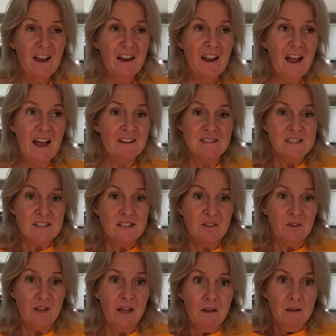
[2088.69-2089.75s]
I still
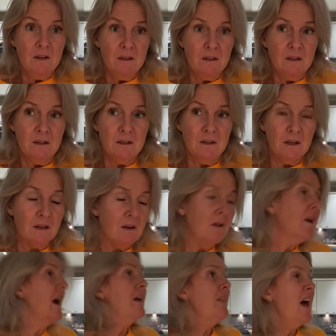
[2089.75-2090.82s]
get, I go
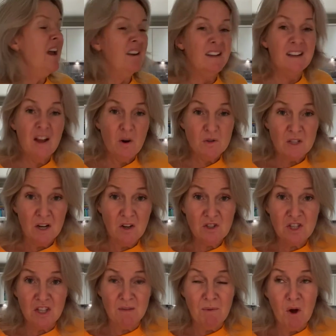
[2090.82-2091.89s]
like that, and it goes a lot
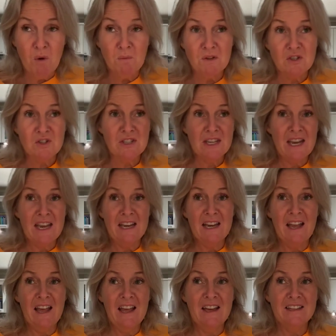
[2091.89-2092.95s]
at the moment, doesn't it?
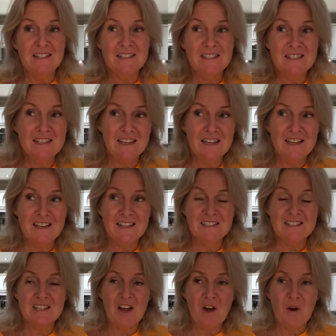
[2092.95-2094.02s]
And
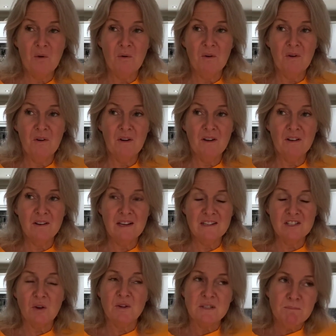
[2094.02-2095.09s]
so
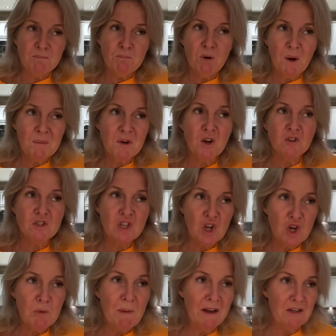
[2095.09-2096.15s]
it's probably not
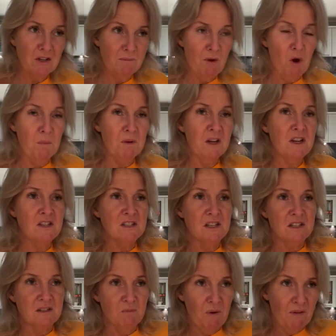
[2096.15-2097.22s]
too bad at the moment,
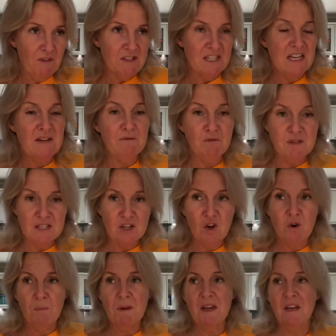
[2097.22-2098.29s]
because when there's deliveries
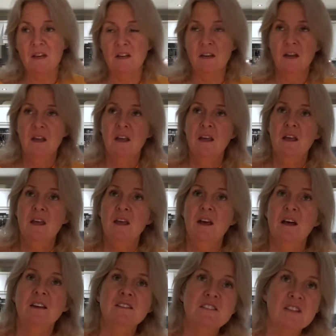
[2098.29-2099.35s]
coming,
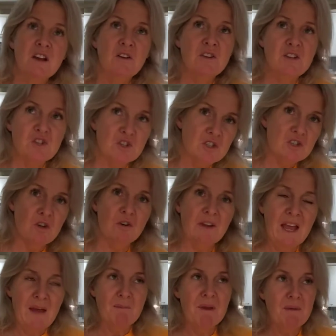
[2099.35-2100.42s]
and so you just sort of
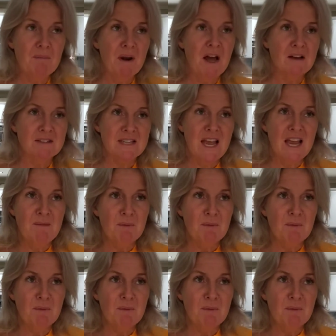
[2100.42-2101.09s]
get a bit blasé.